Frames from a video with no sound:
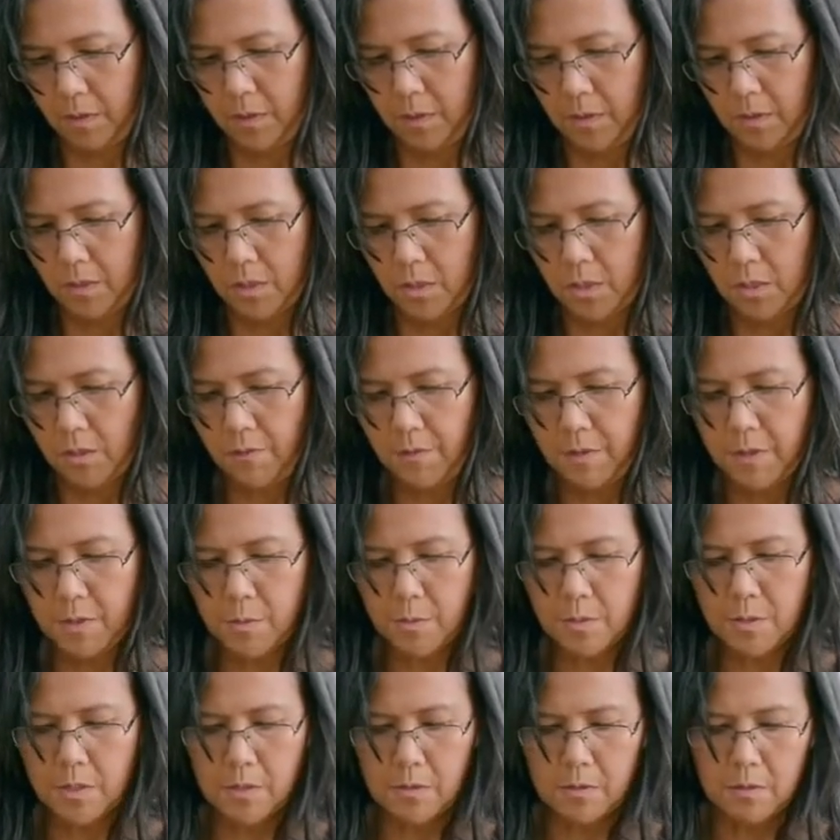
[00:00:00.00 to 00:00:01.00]
So if this
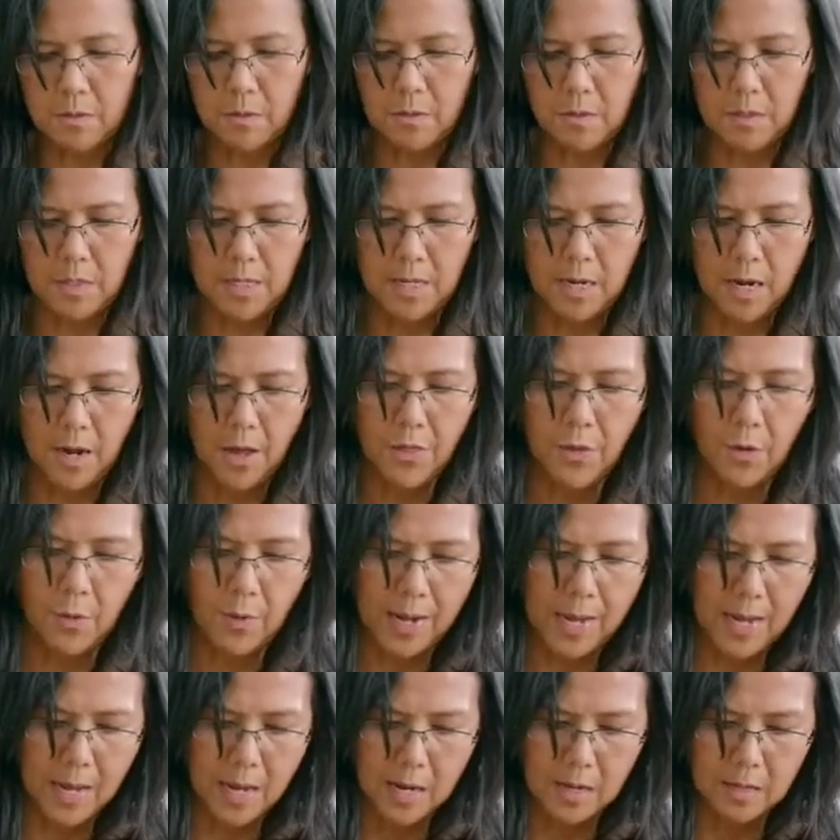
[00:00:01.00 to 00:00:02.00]
was the other
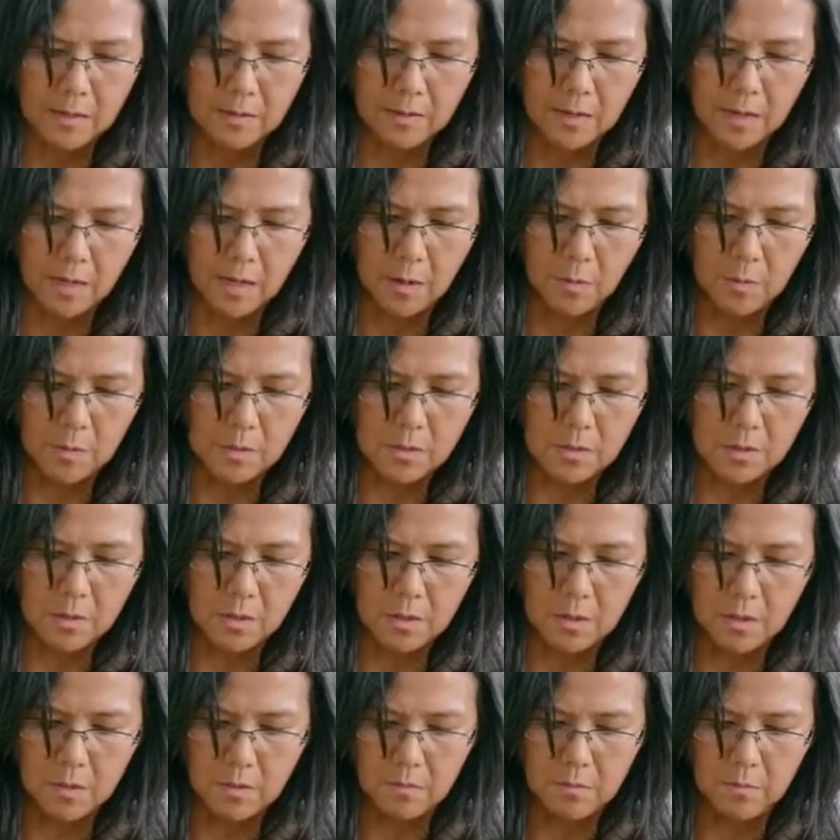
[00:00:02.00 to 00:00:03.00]
end that I was
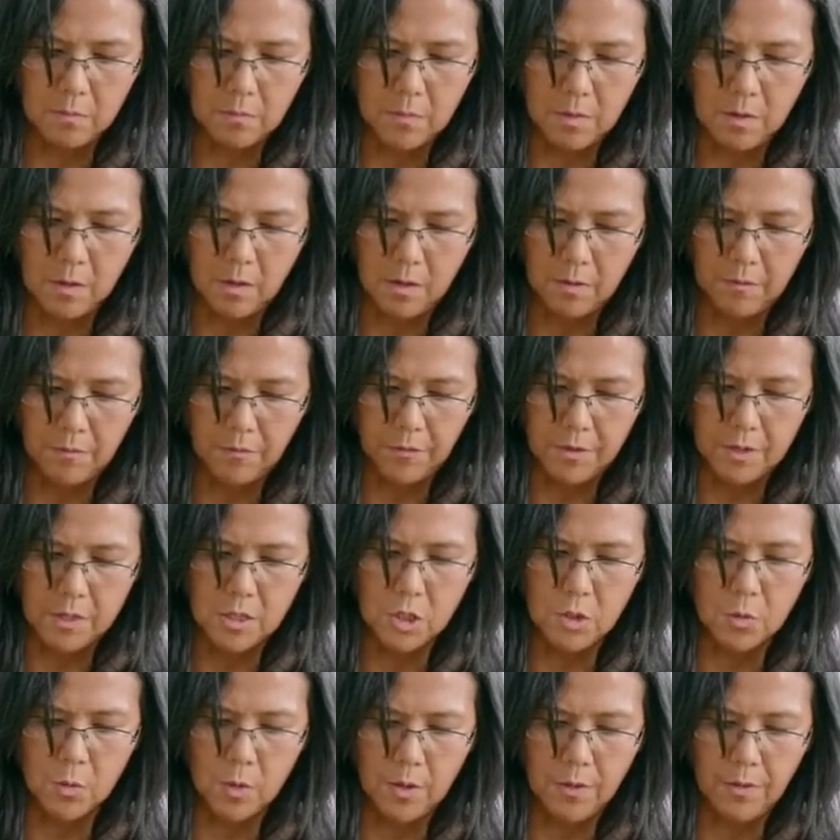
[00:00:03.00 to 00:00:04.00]
going to
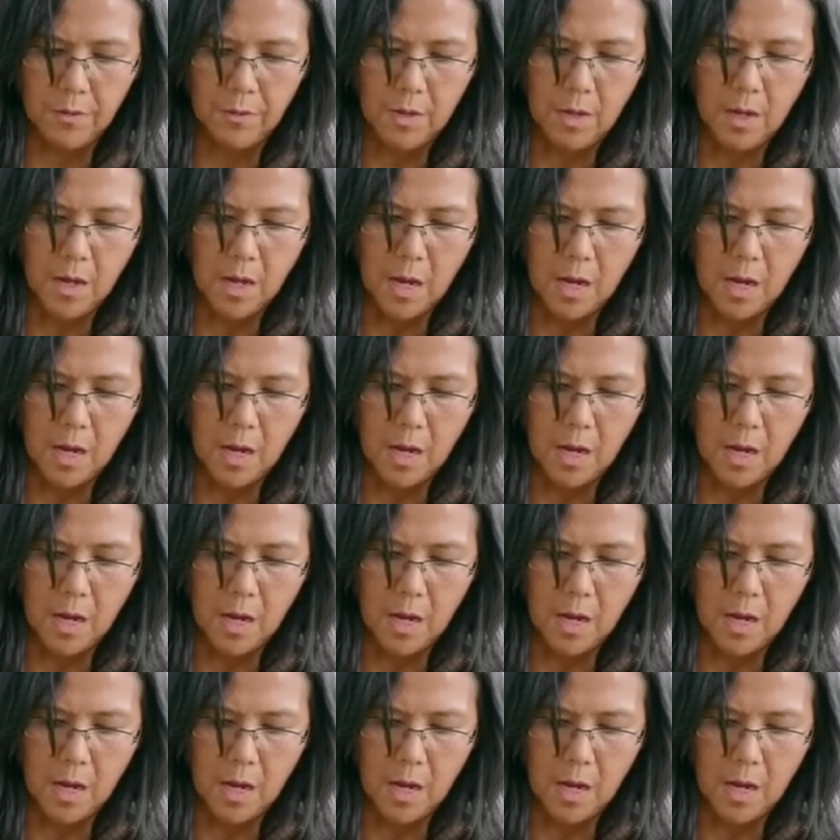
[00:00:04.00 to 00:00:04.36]
finish with,